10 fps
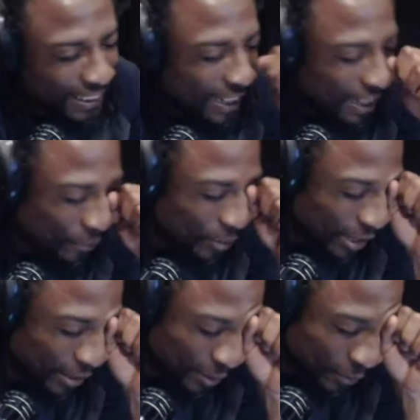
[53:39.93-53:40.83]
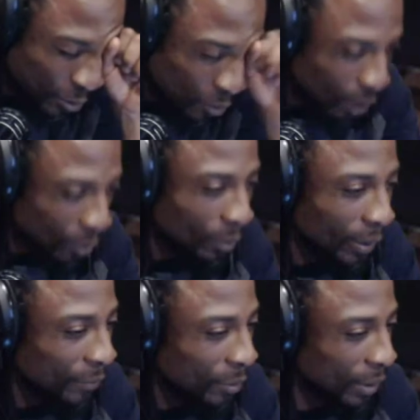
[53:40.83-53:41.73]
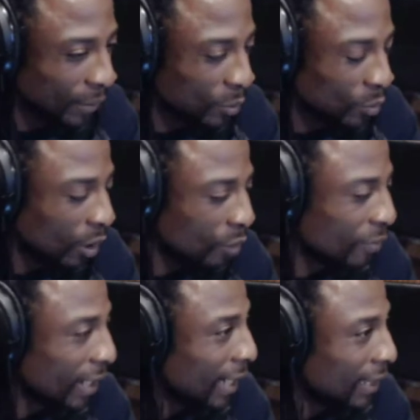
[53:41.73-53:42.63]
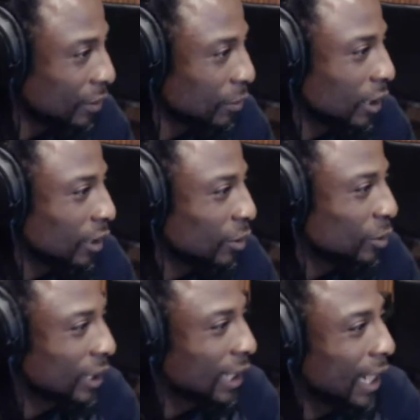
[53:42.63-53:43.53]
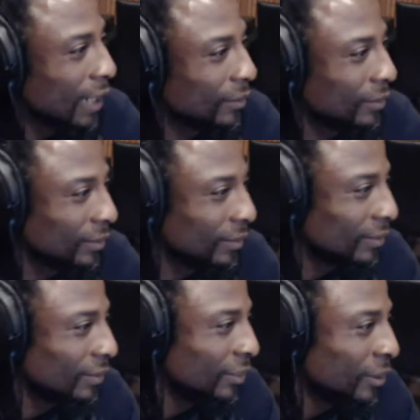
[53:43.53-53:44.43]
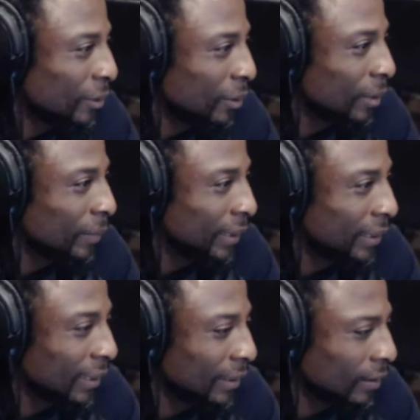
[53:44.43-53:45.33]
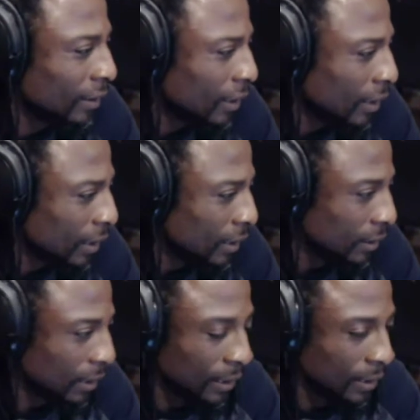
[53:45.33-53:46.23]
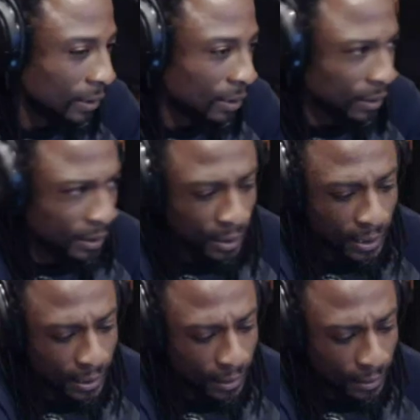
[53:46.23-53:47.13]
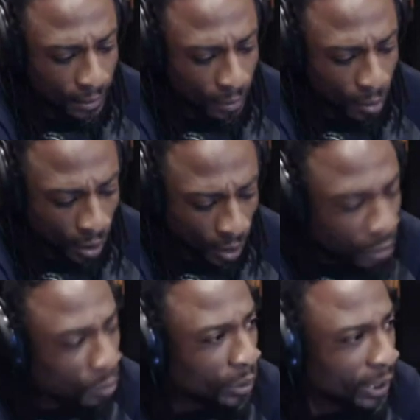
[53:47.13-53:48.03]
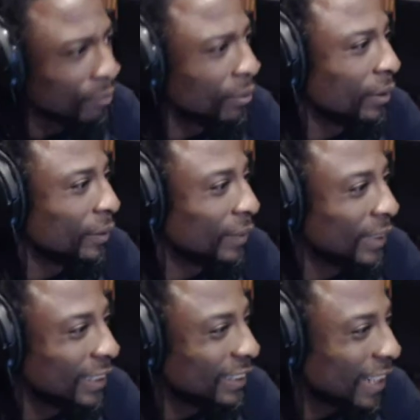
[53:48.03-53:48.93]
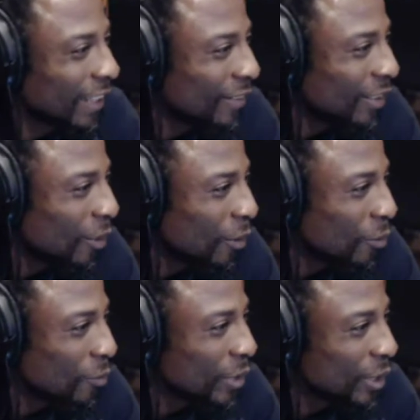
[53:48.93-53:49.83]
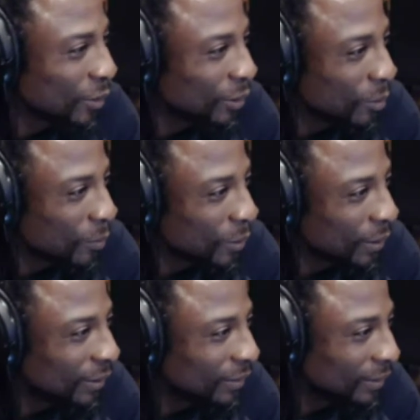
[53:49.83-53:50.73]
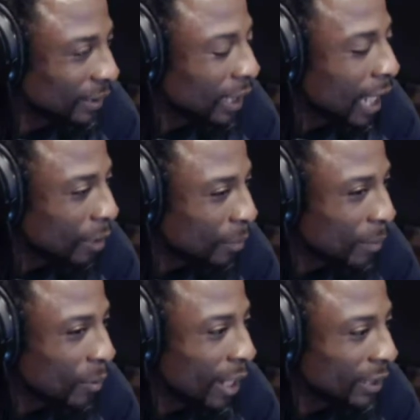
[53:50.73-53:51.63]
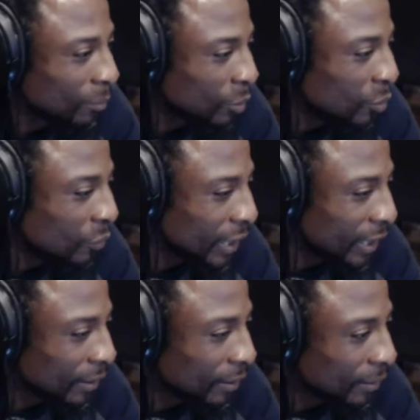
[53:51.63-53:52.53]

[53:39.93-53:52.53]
If you grow fast, you're gonna lose a lot. You know what I mean? And it's just a new Denver. It doesn't have the old feel no more. A lot of people has moved here.